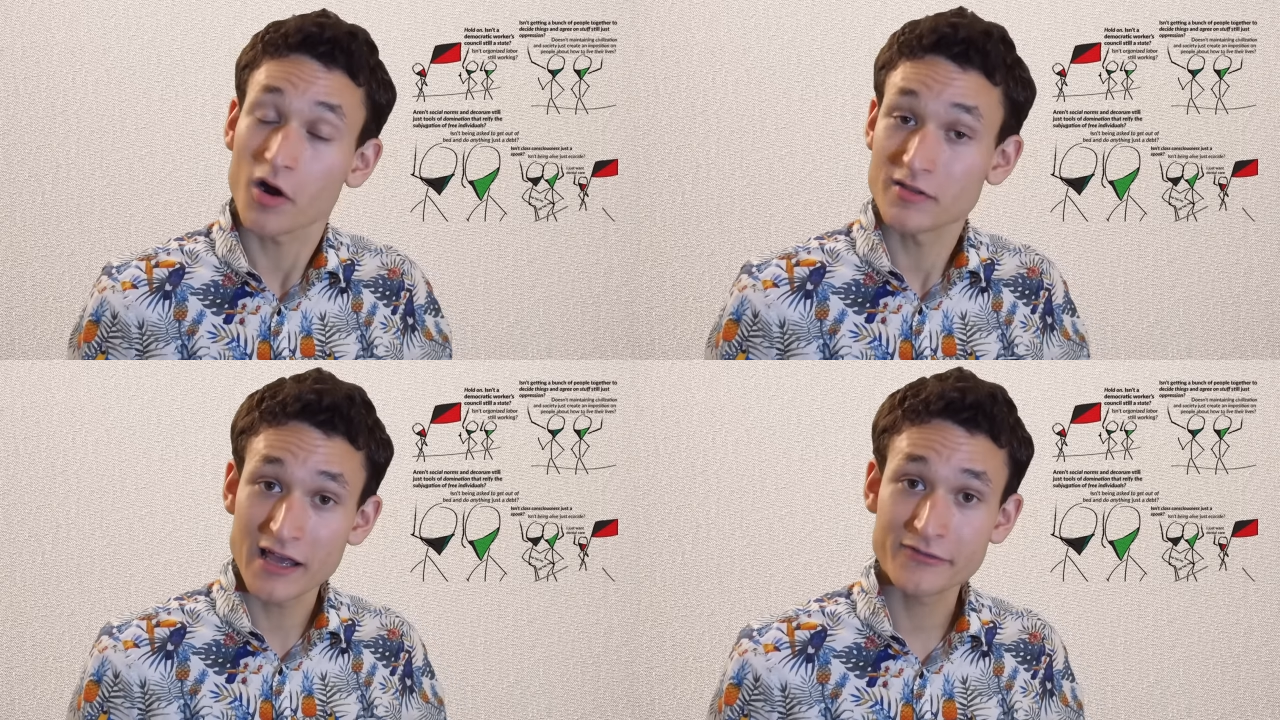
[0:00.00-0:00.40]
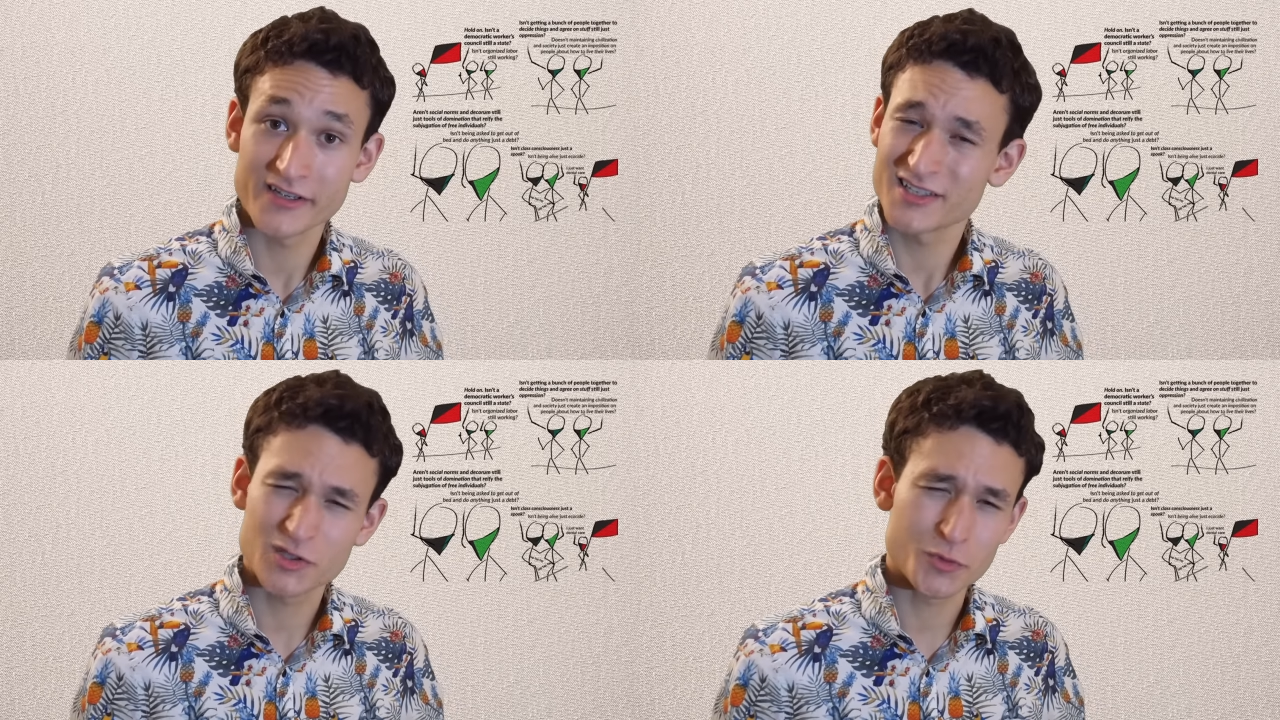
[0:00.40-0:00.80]
are
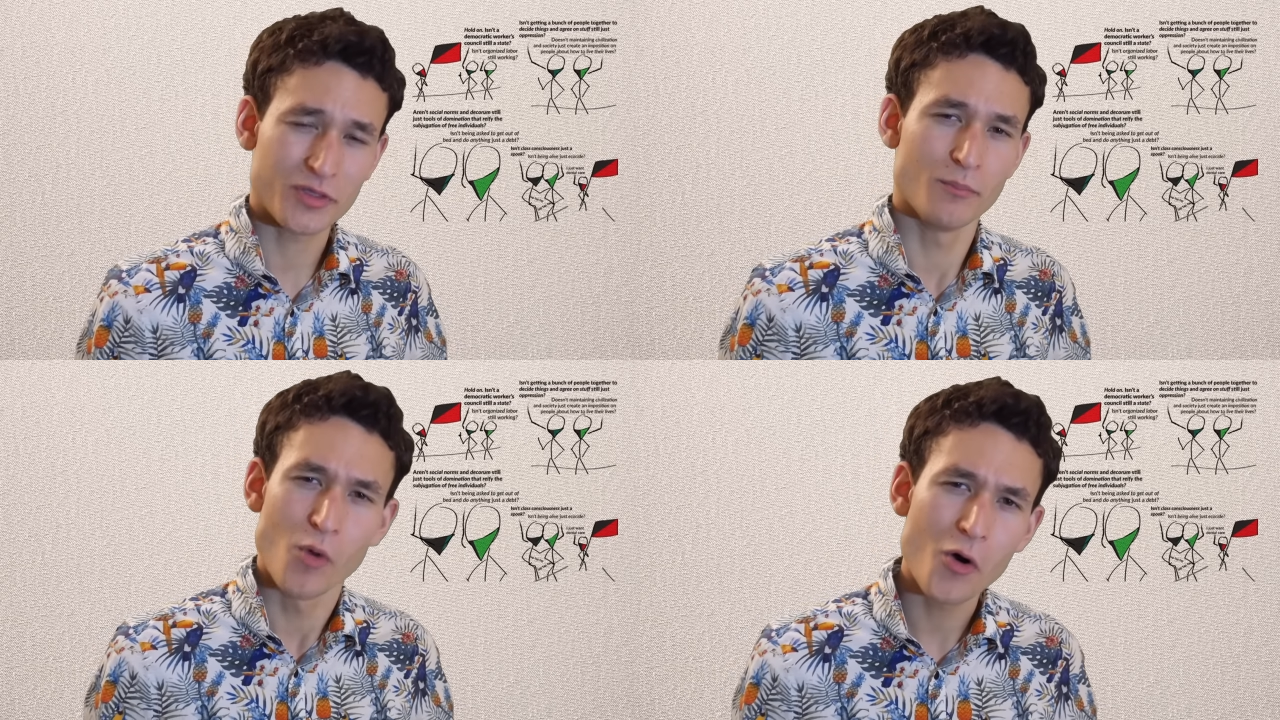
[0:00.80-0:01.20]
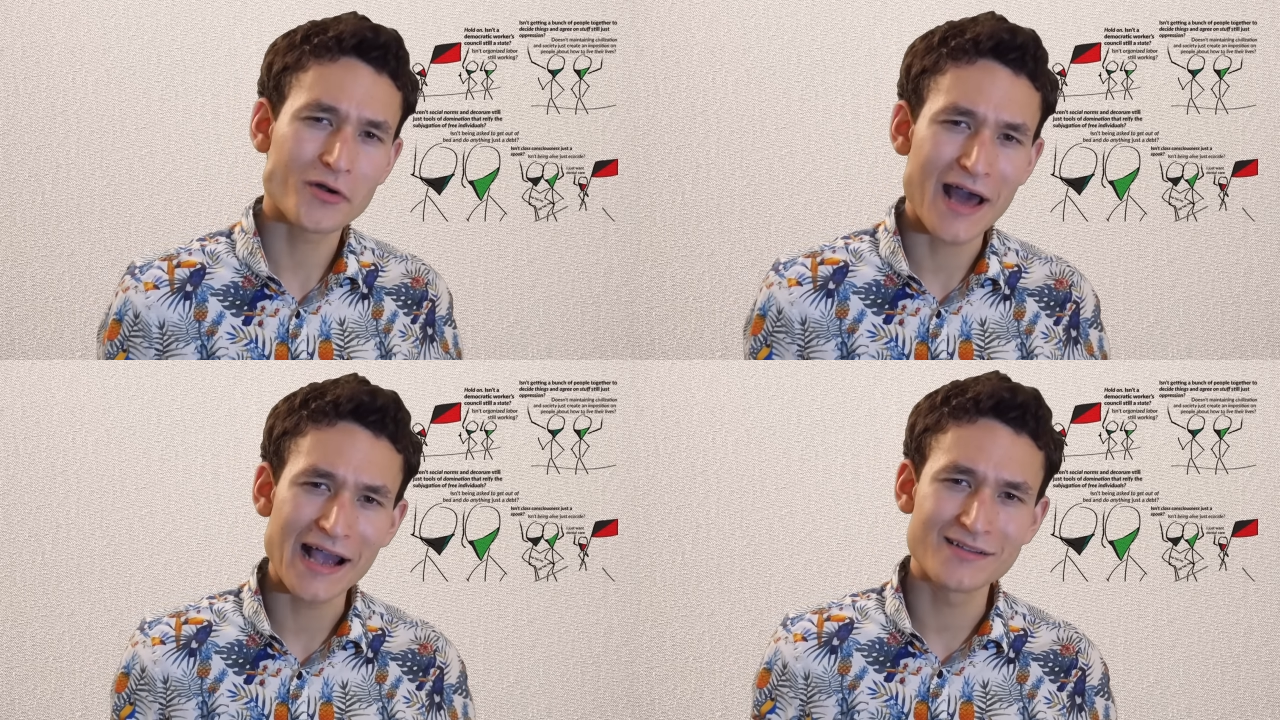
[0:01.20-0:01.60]
leftists with
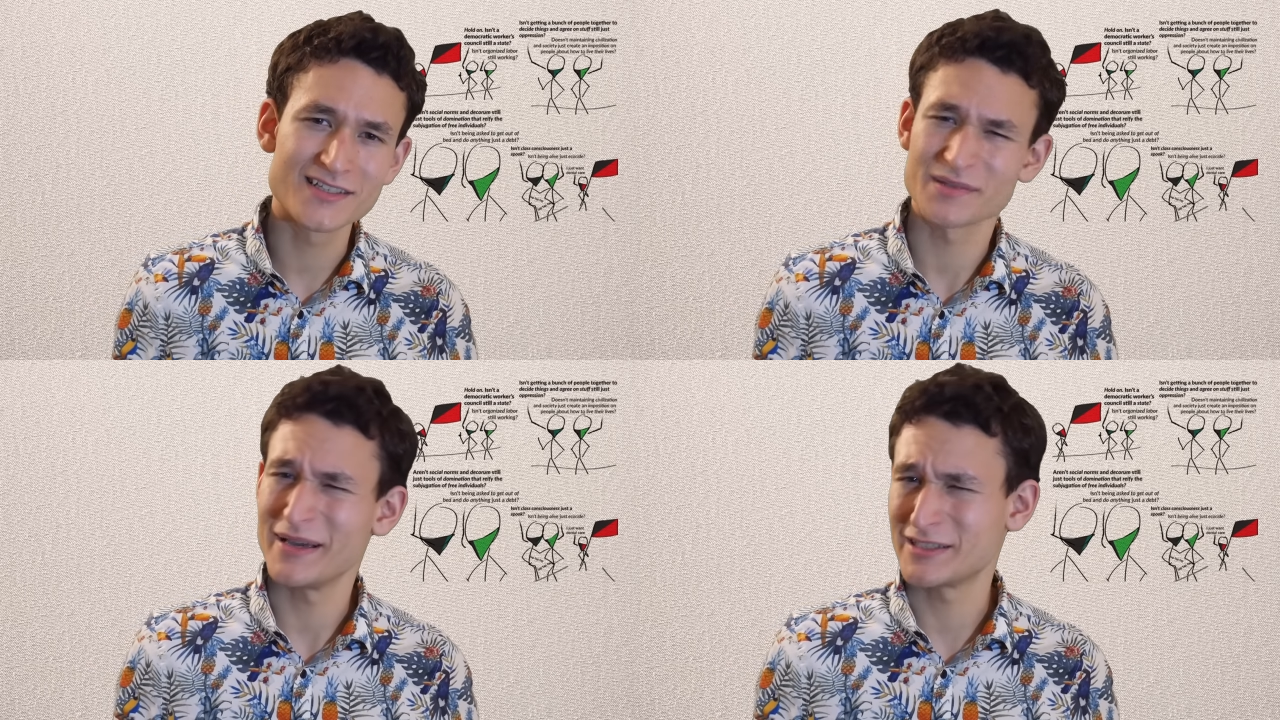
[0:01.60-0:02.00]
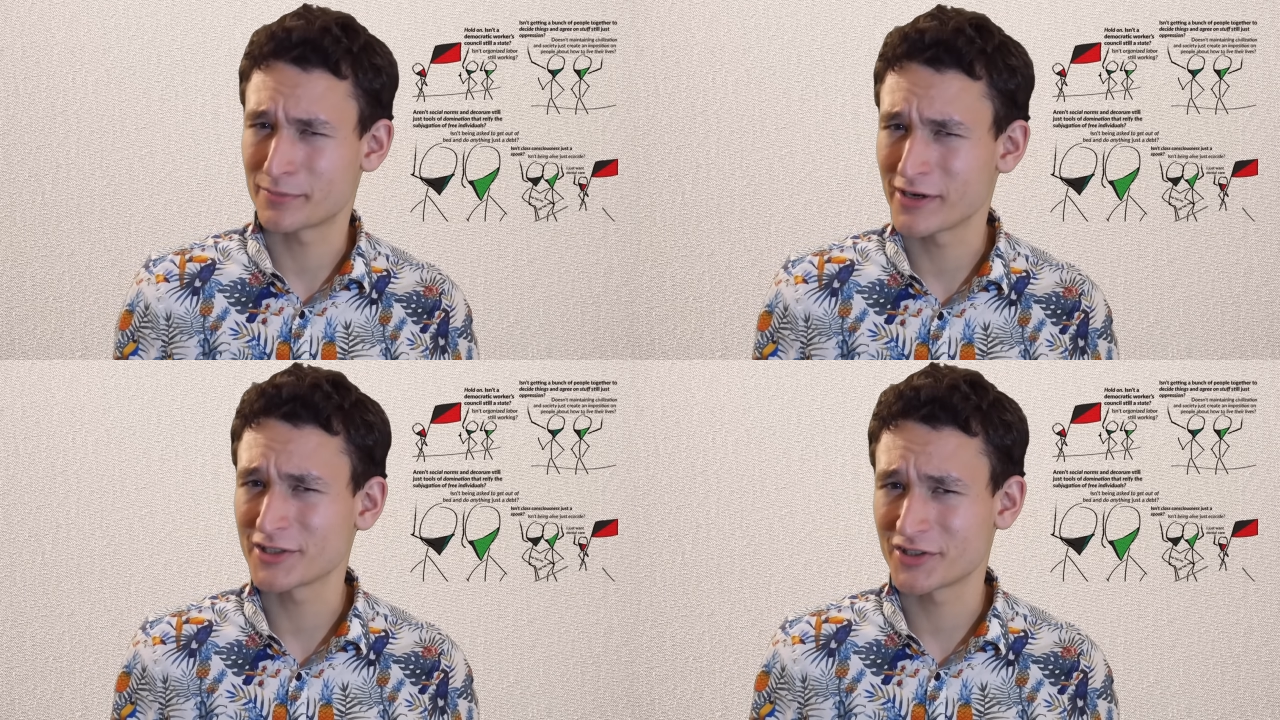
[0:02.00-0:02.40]
more nihilism and
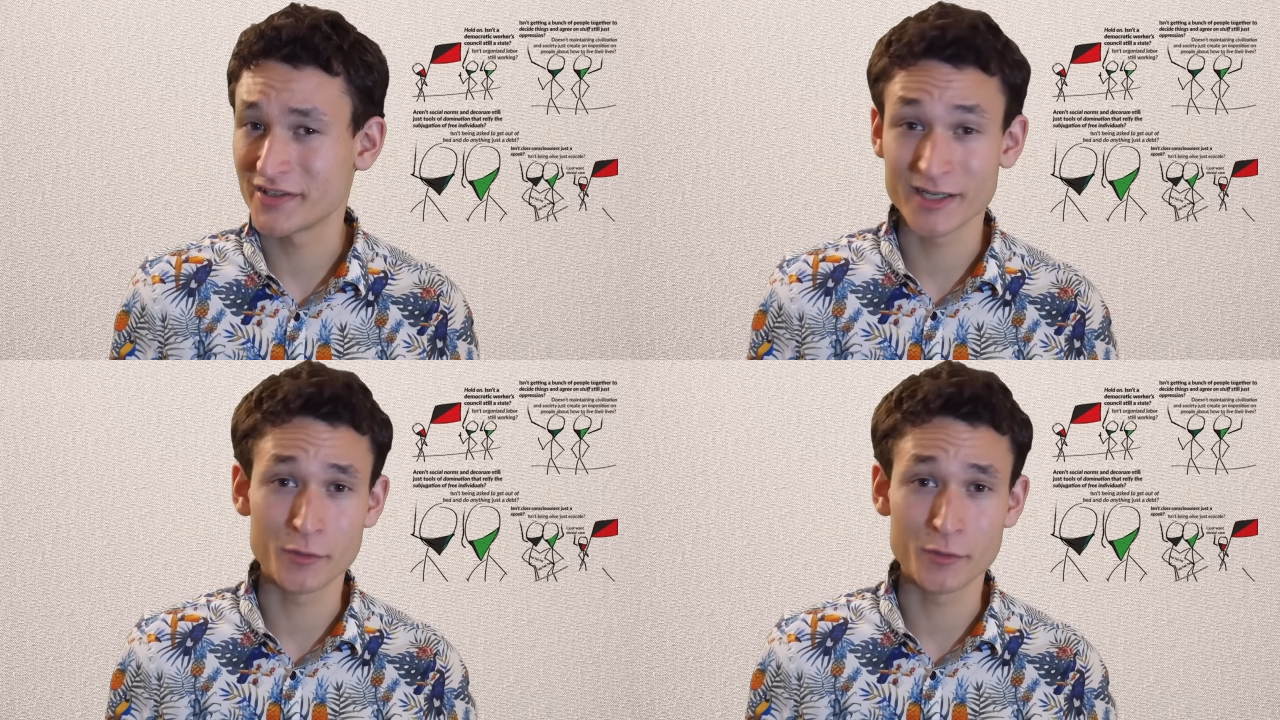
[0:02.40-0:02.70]
depression than